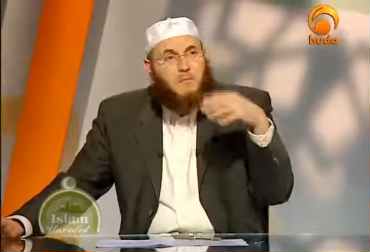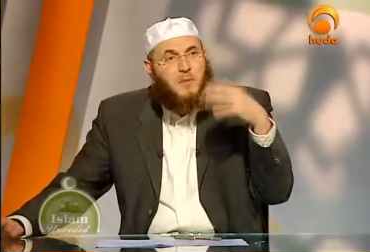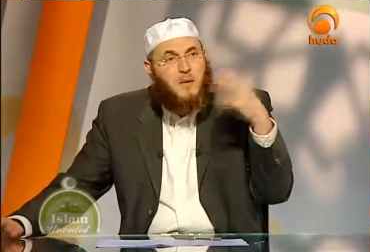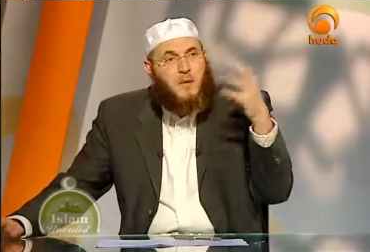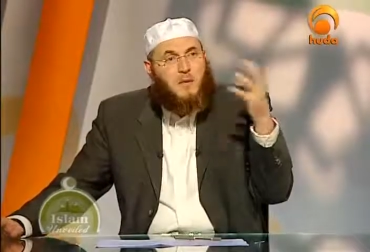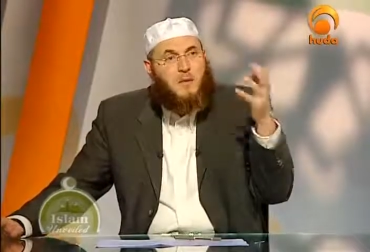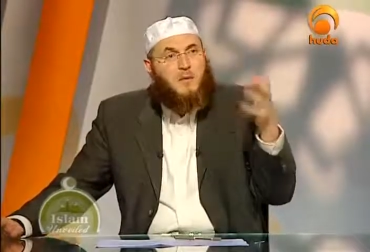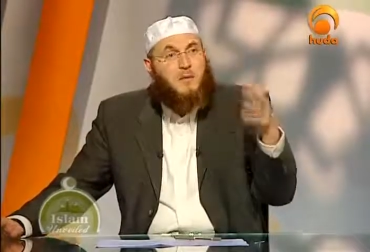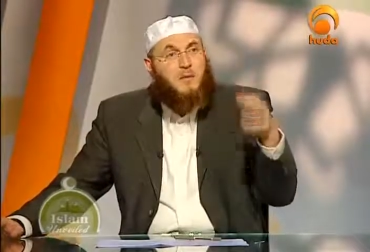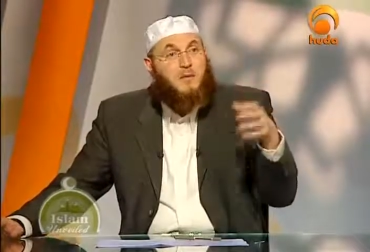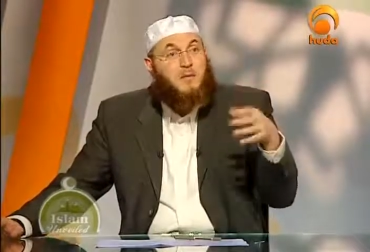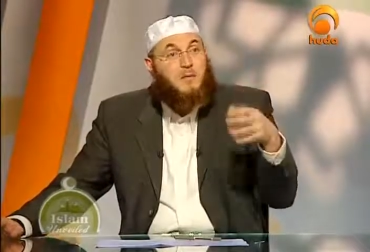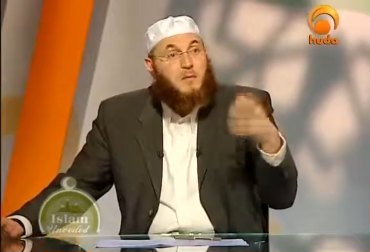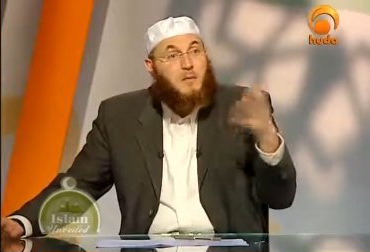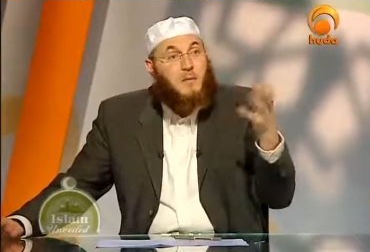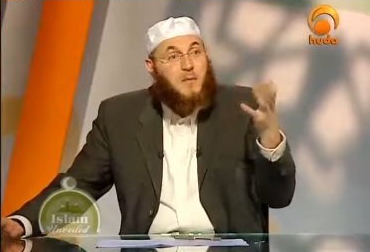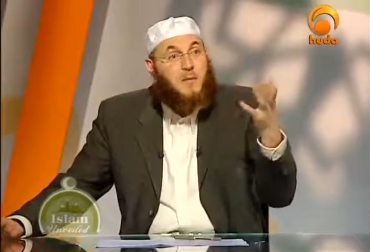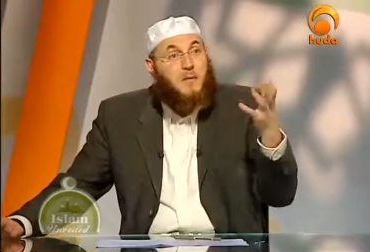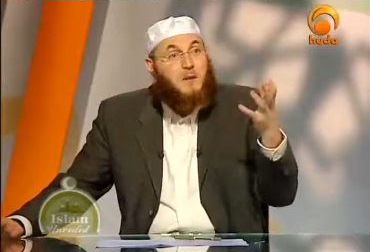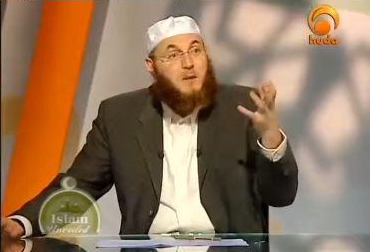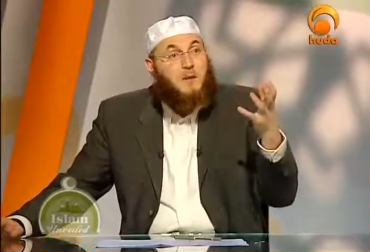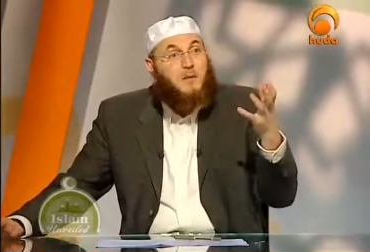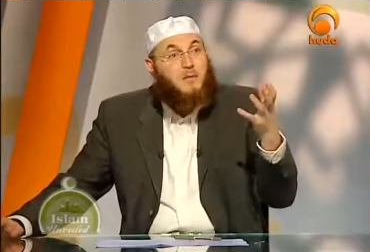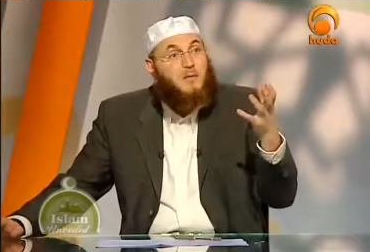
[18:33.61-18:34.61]
minarets,
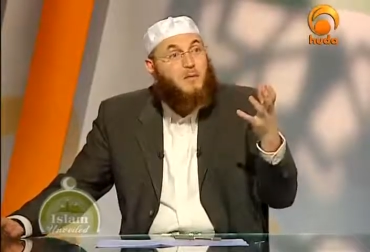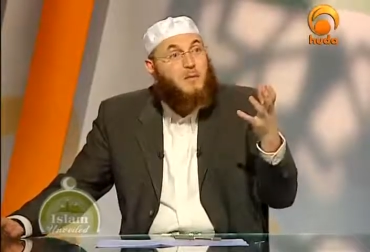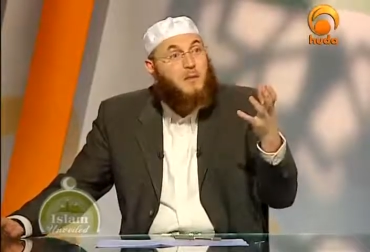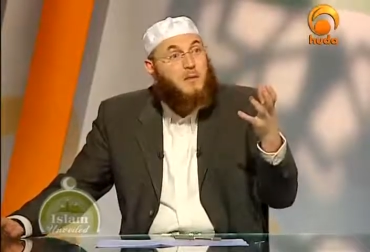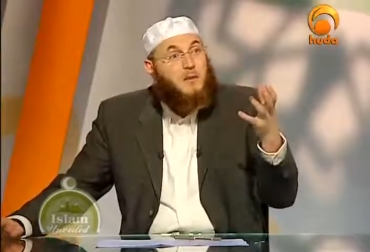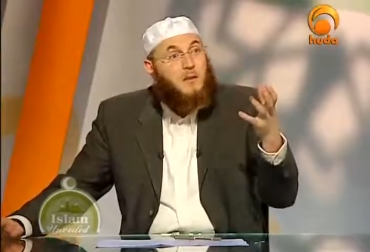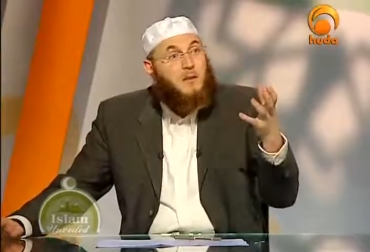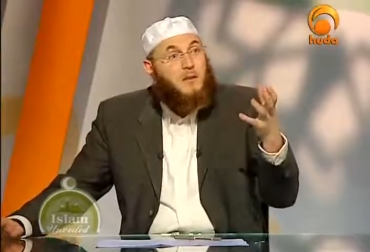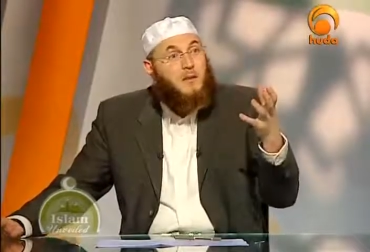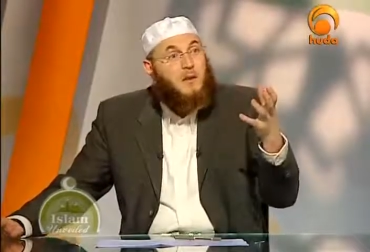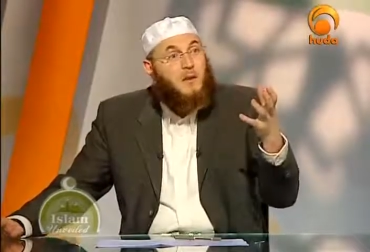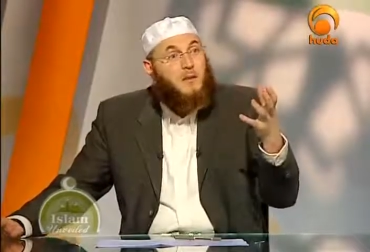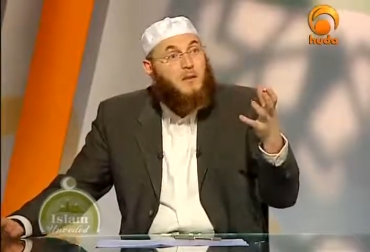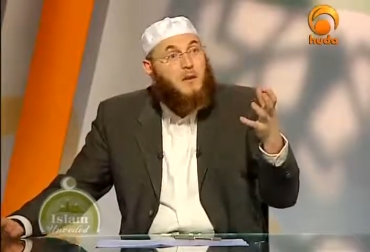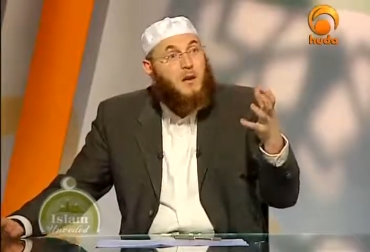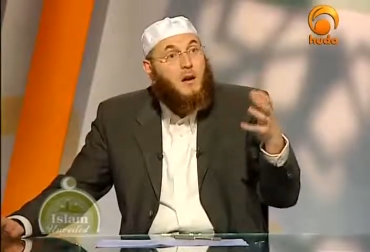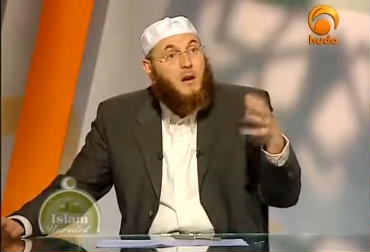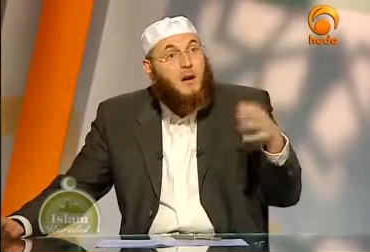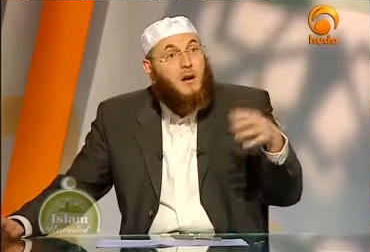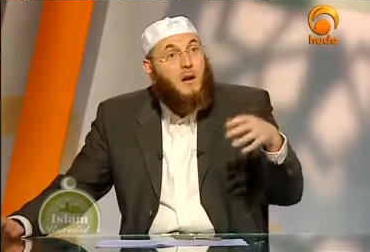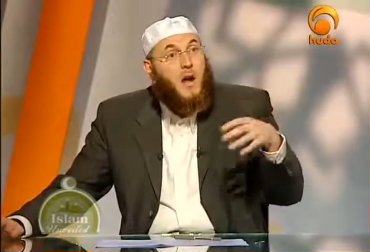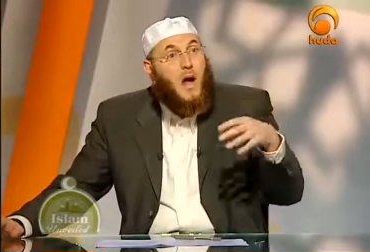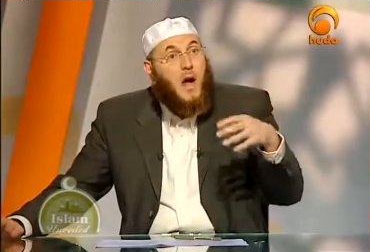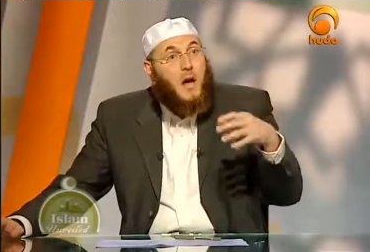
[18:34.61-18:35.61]
minarets, we think that
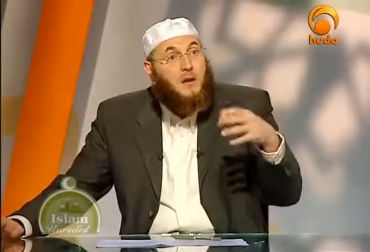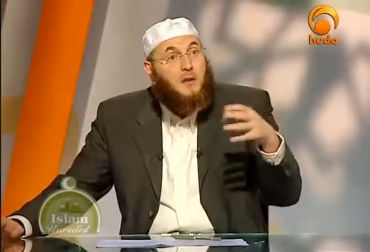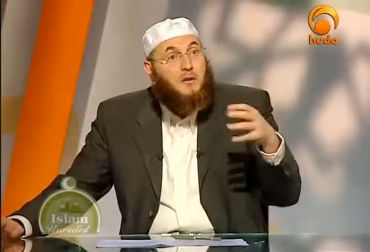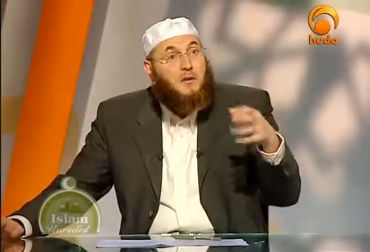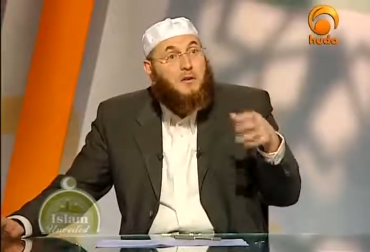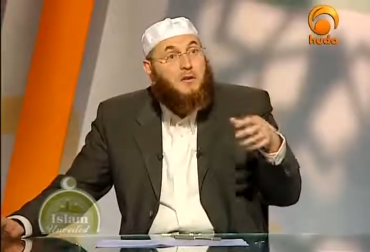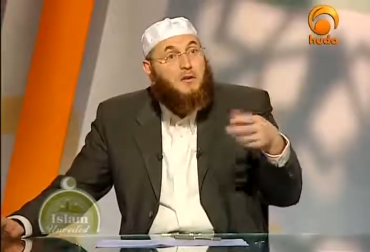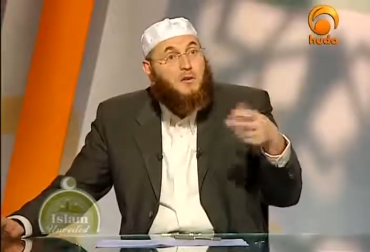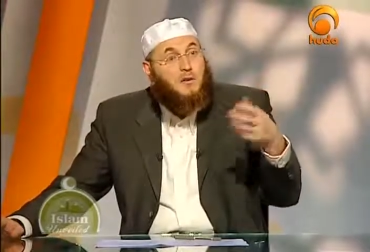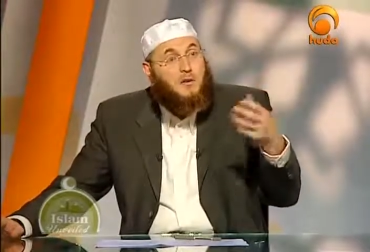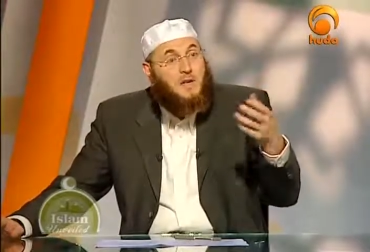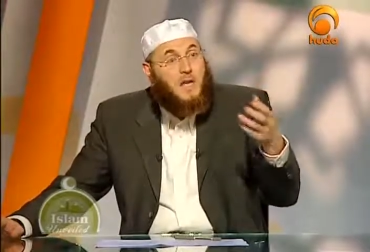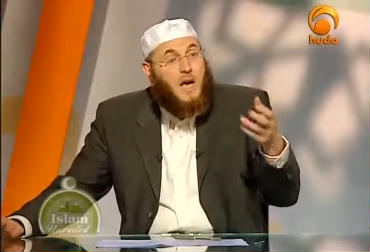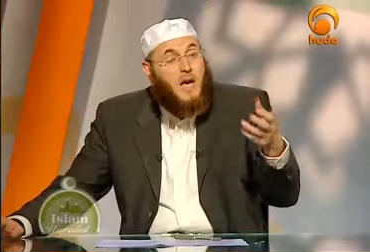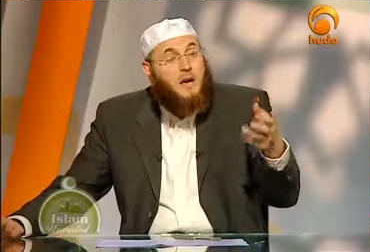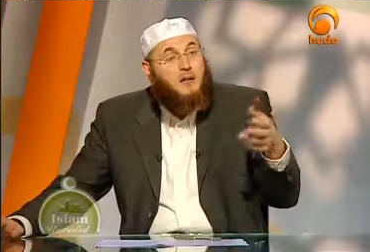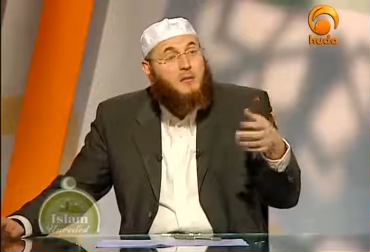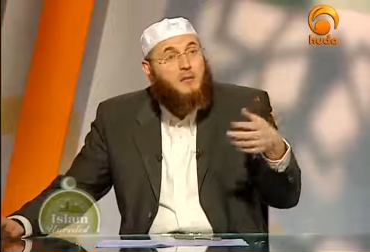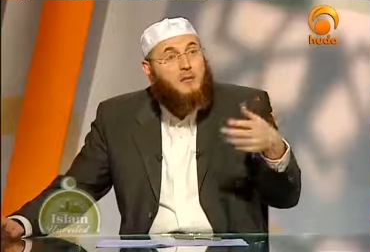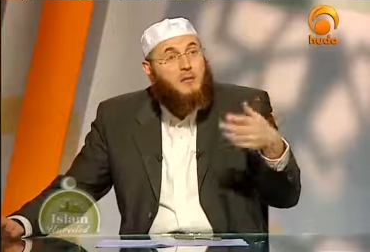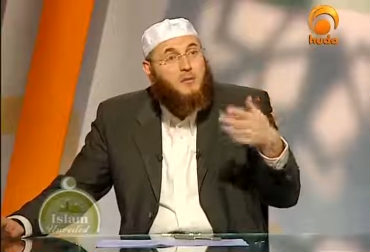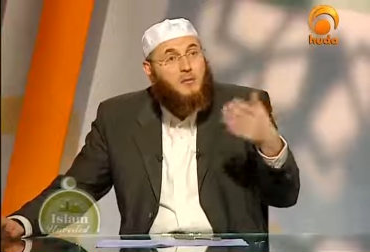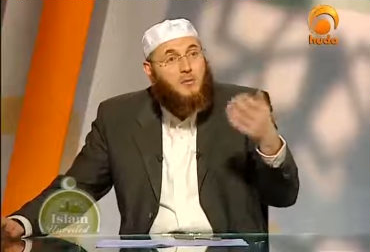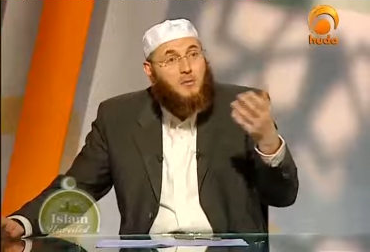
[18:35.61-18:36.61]
there are hundreds of
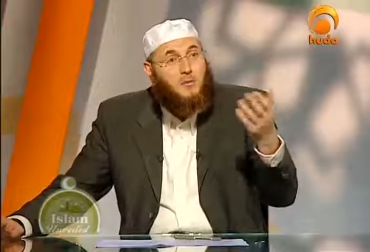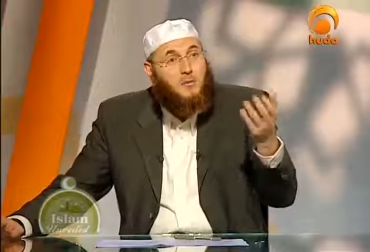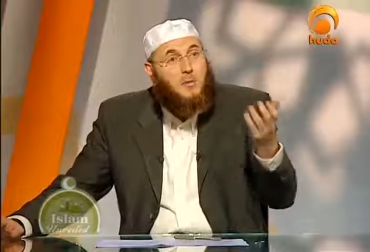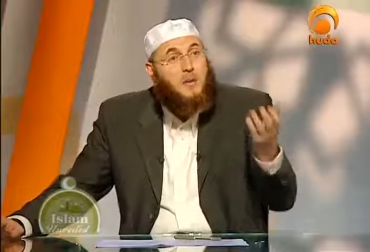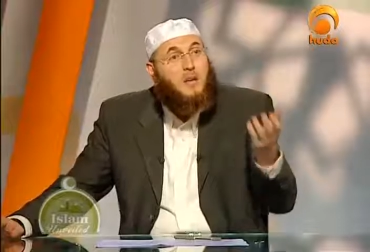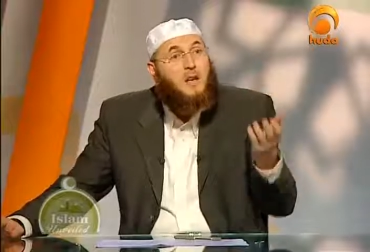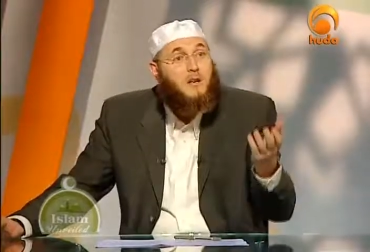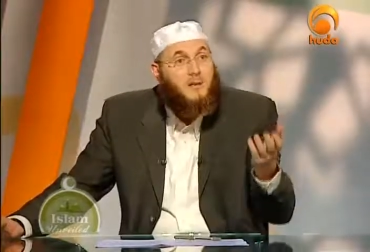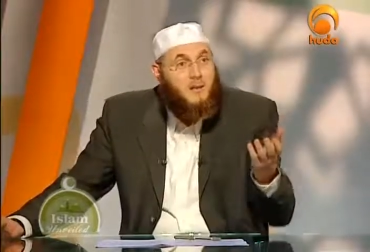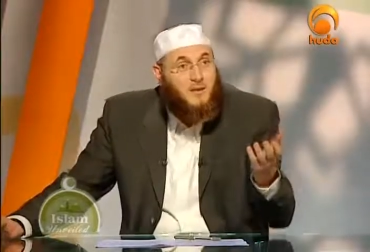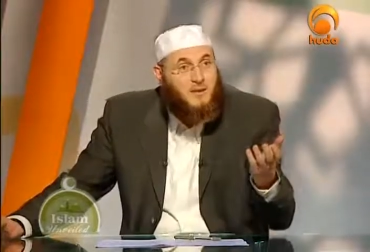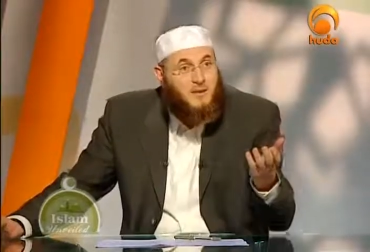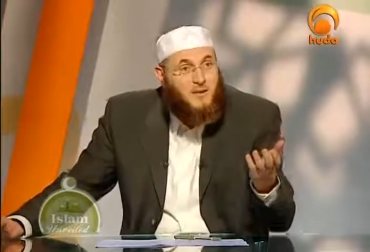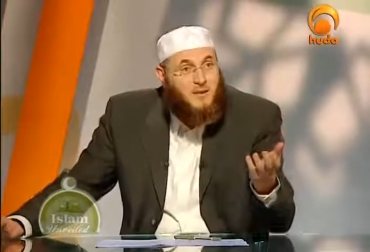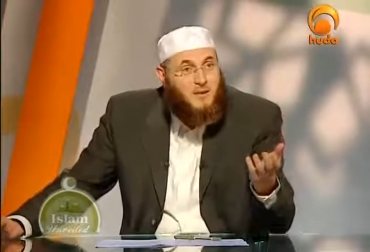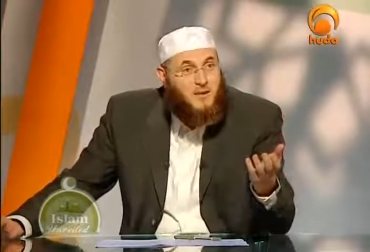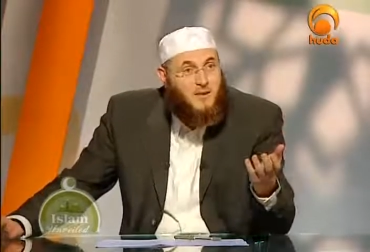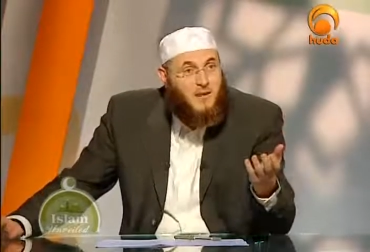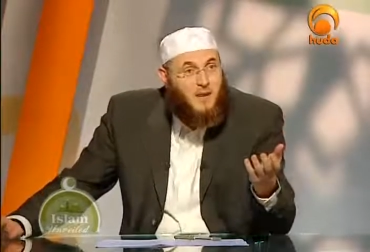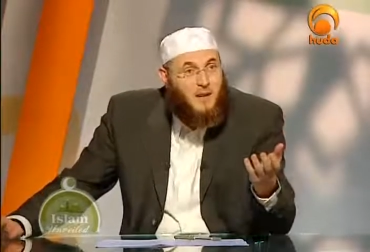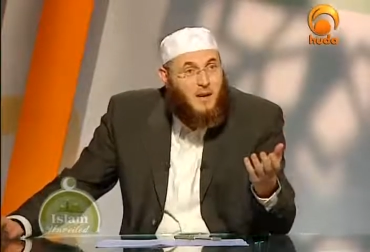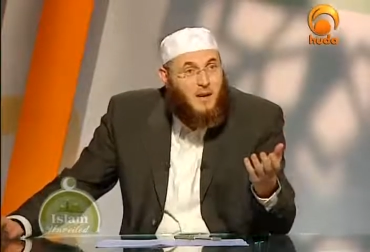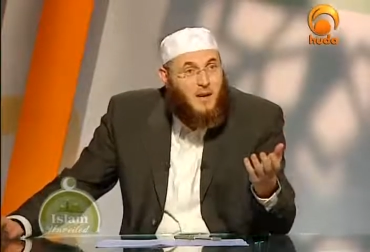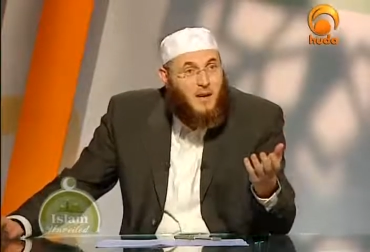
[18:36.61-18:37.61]
thousands of
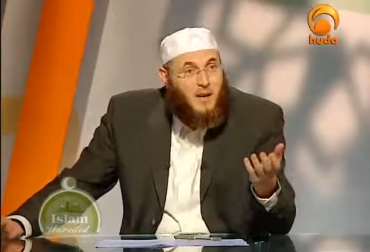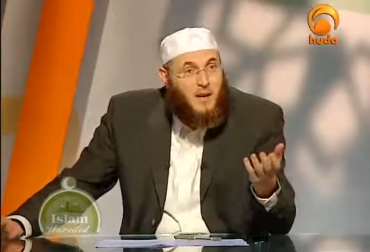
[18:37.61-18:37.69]
minarets.